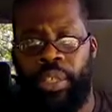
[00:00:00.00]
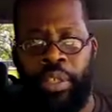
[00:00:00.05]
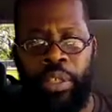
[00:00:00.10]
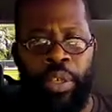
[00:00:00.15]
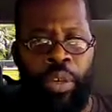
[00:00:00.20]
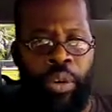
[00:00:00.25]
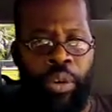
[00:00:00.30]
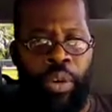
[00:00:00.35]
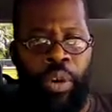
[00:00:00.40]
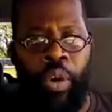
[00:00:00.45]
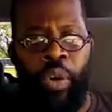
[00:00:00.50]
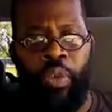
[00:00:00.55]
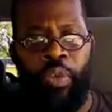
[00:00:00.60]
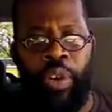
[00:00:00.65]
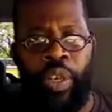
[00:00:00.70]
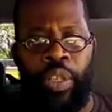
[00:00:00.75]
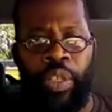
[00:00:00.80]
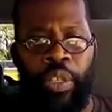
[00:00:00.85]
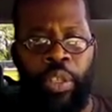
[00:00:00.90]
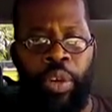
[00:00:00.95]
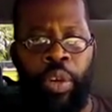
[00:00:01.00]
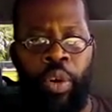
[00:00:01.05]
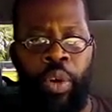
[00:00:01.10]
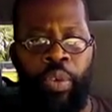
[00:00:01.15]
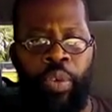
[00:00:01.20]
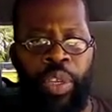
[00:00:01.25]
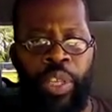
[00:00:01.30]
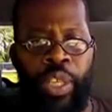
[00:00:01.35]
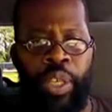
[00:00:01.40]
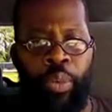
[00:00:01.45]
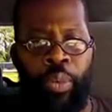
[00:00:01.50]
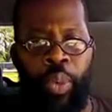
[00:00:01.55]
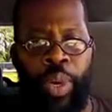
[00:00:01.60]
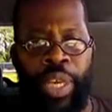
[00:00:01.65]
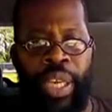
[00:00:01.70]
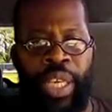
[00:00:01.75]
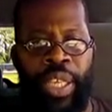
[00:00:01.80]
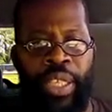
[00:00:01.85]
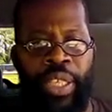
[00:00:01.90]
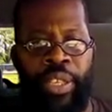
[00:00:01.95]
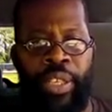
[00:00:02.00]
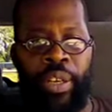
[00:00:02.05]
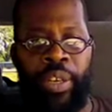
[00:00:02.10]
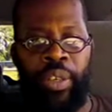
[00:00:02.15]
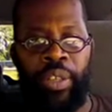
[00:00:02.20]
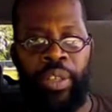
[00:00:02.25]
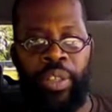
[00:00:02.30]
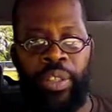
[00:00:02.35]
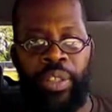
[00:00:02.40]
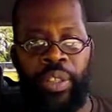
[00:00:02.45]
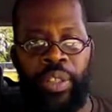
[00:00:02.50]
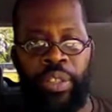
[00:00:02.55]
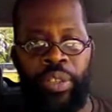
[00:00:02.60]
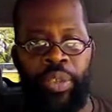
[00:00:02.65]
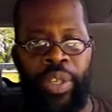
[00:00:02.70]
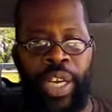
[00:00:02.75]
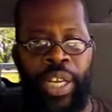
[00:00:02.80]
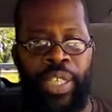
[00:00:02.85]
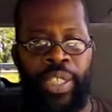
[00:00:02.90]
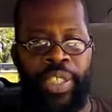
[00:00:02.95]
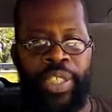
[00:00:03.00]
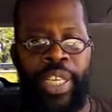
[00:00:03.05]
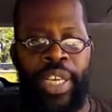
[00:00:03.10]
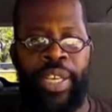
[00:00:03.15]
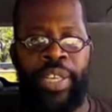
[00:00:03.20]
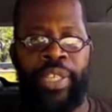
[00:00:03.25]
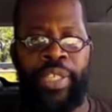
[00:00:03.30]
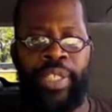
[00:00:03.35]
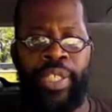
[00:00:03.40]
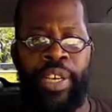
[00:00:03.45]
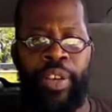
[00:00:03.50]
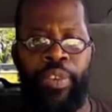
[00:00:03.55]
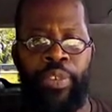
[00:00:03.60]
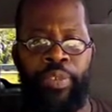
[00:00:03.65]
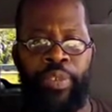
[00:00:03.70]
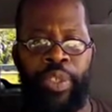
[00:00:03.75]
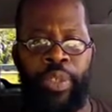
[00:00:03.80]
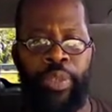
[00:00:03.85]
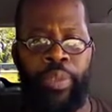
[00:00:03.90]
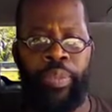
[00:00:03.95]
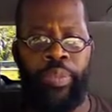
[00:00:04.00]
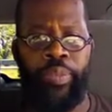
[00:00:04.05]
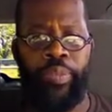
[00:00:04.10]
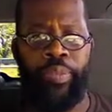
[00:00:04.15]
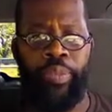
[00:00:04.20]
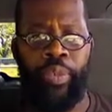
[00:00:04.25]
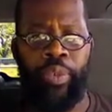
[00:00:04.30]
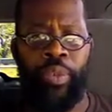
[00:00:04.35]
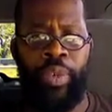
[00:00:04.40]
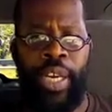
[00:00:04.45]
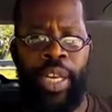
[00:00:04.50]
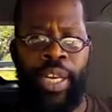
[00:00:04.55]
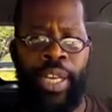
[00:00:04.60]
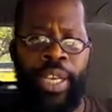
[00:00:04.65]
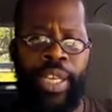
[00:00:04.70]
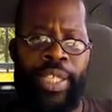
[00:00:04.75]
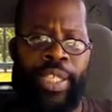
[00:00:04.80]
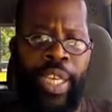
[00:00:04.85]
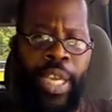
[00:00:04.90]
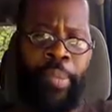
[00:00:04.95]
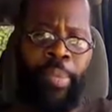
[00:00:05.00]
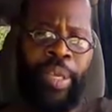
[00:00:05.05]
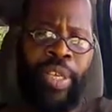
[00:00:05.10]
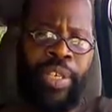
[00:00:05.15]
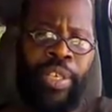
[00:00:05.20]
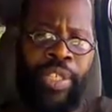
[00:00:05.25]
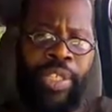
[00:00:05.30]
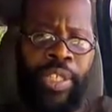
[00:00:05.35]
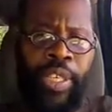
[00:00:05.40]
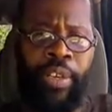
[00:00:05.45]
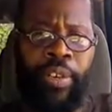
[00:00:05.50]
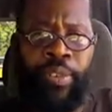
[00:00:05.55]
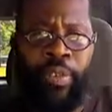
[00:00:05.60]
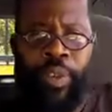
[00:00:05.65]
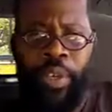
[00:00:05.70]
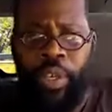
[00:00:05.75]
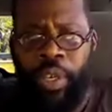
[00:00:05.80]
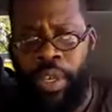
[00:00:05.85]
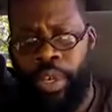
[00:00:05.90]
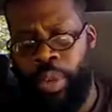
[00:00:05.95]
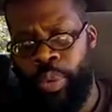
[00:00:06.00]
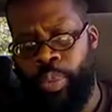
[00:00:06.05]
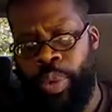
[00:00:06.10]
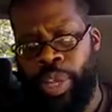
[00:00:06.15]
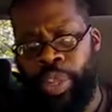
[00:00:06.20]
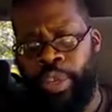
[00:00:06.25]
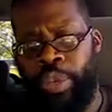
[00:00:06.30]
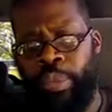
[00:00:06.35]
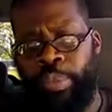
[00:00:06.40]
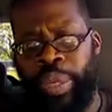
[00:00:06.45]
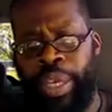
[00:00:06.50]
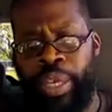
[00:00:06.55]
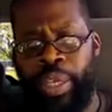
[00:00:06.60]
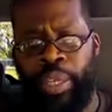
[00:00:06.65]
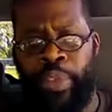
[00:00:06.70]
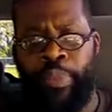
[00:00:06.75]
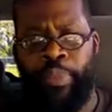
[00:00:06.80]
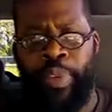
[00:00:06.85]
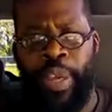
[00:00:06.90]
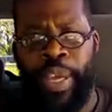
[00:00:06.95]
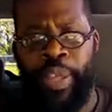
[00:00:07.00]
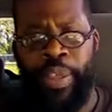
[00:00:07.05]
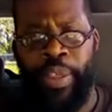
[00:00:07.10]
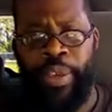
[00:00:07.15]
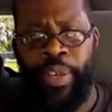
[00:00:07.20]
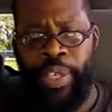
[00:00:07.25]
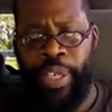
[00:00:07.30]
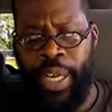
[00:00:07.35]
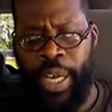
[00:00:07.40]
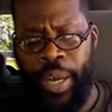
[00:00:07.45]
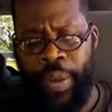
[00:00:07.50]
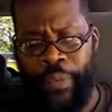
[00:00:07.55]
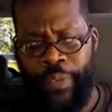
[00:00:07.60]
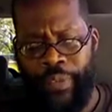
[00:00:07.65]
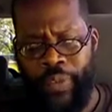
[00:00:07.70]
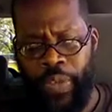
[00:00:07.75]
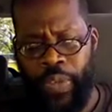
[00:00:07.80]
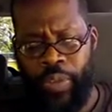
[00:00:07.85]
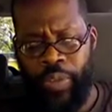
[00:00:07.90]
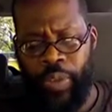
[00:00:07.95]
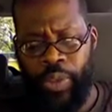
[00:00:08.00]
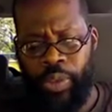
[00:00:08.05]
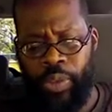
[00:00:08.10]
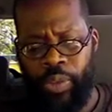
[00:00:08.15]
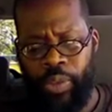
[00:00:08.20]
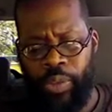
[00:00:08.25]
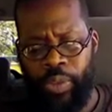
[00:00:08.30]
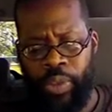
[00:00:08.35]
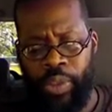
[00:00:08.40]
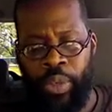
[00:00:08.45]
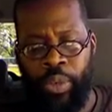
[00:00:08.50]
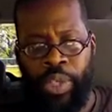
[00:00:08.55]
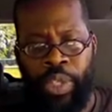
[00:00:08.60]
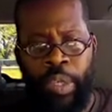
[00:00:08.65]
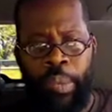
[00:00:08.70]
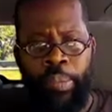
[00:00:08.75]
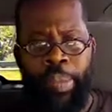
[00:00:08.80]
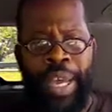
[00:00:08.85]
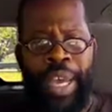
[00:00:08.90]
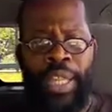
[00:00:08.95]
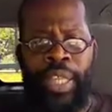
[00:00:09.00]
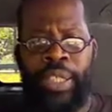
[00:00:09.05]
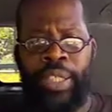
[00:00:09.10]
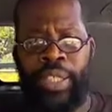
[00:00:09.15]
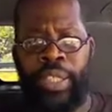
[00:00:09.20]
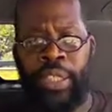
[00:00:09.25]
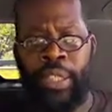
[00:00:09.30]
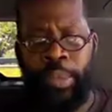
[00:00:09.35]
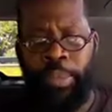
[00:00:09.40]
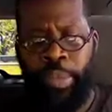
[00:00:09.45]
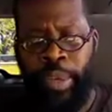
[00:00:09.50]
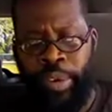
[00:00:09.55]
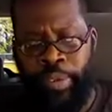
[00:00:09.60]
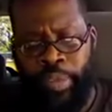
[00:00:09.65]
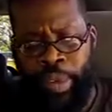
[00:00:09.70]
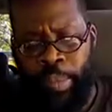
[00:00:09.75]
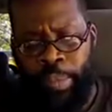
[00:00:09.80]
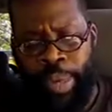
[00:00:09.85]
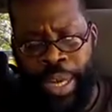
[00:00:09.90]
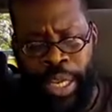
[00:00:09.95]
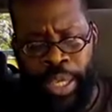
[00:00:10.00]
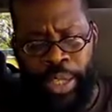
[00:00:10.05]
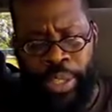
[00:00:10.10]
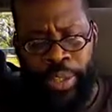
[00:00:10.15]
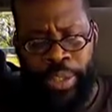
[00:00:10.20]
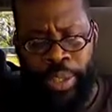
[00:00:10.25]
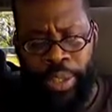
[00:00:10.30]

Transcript: you know over you know overly wicked you know you got to check yourself too you got to examine yourself whether you be in the faith or not so it's a balance it's a perfect balance